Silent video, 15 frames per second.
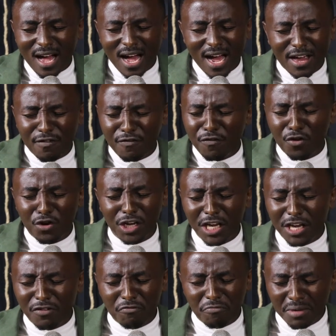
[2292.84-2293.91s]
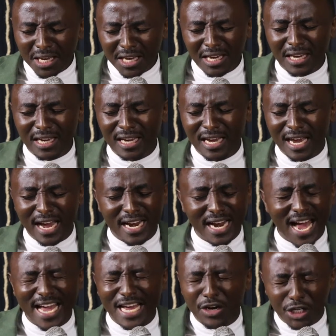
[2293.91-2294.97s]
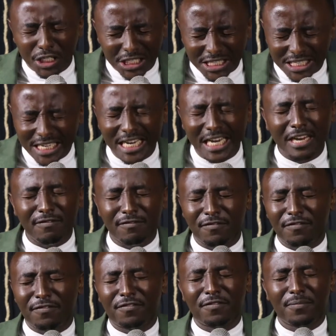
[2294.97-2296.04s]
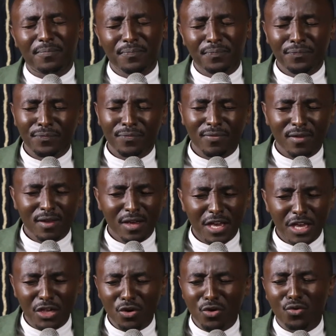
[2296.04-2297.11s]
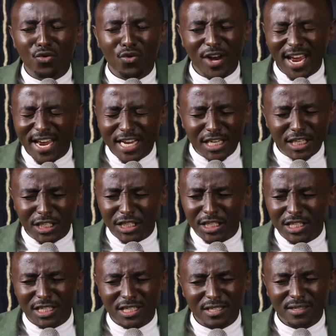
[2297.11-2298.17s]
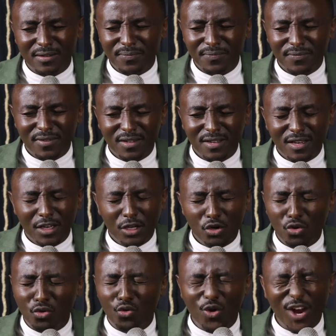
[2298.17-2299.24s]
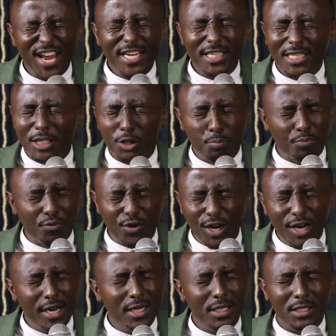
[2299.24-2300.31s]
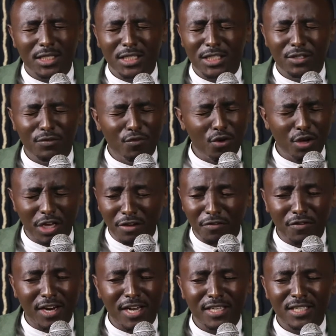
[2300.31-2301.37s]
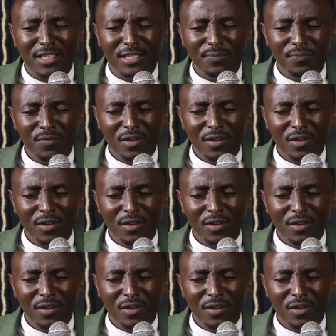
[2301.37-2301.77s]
I forgive me and I receive your grace. Your grace that brings forgiveness.